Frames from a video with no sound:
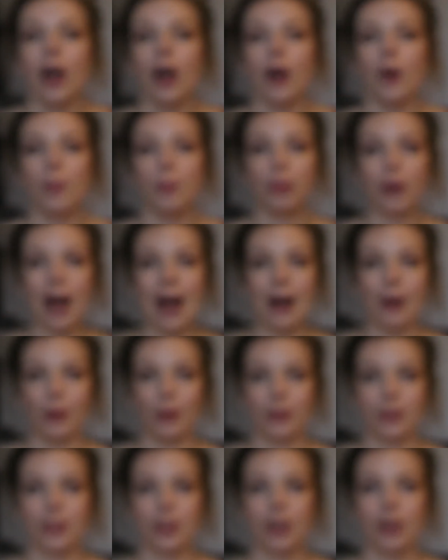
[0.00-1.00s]

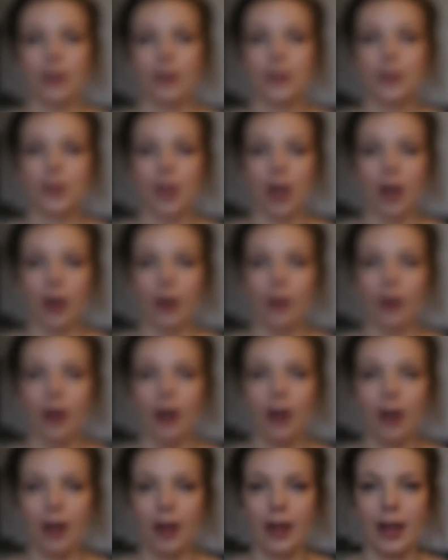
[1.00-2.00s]
Brows. So
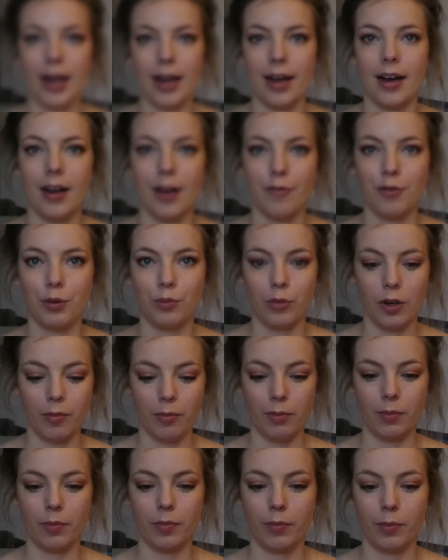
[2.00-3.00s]
I have
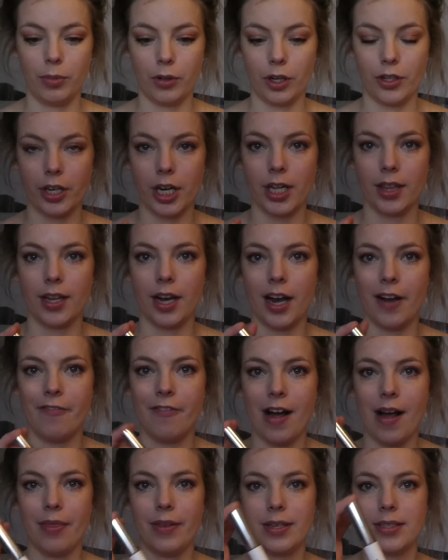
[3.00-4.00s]
one product that I
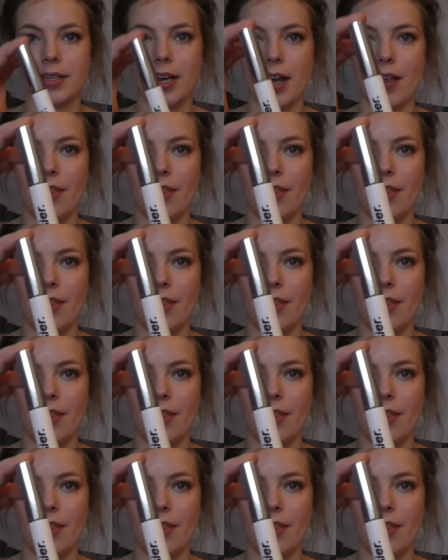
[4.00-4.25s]
found this year that